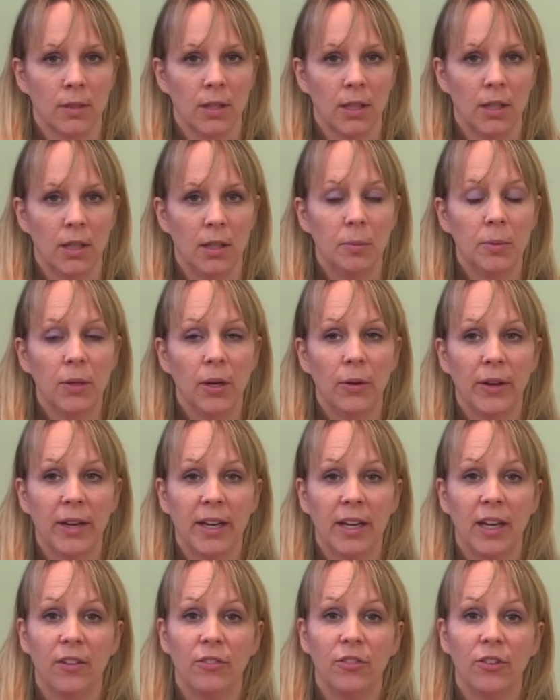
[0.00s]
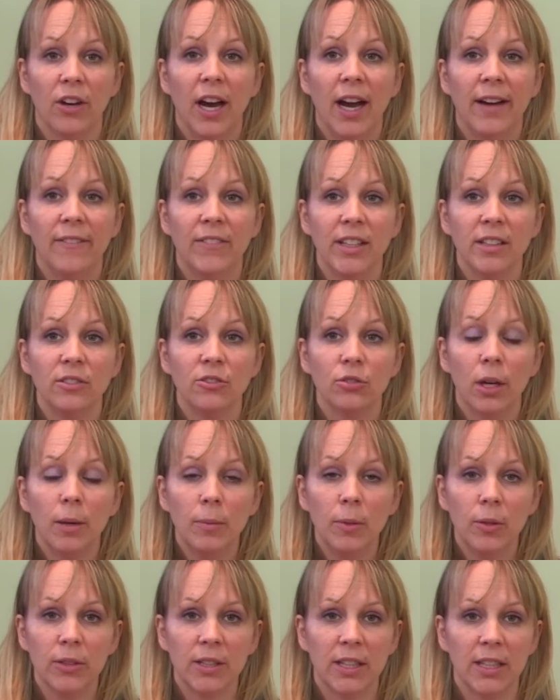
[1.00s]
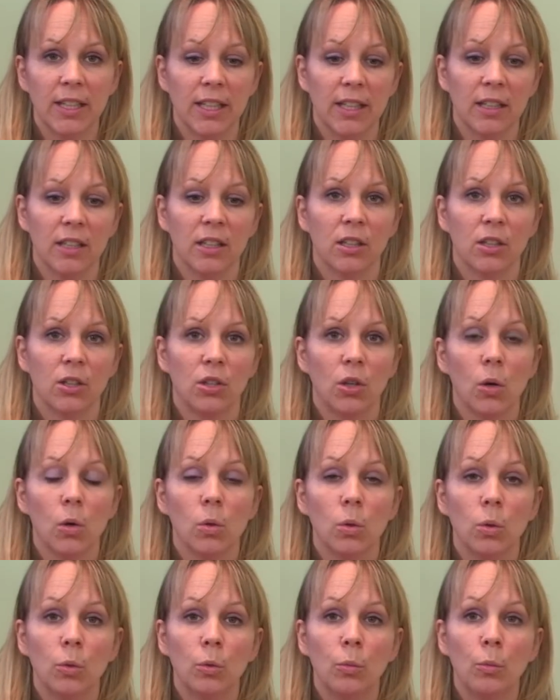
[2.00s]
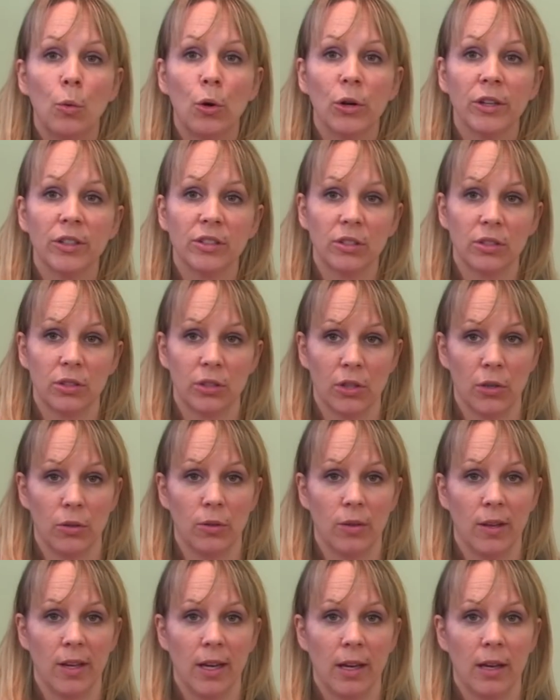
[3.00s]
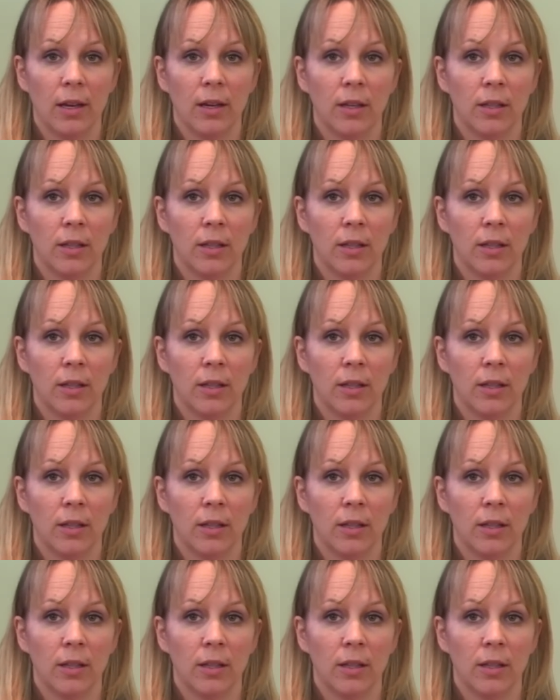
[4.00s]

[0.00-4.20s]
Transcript: Keep going. If you're having trouble with it, go more slowly.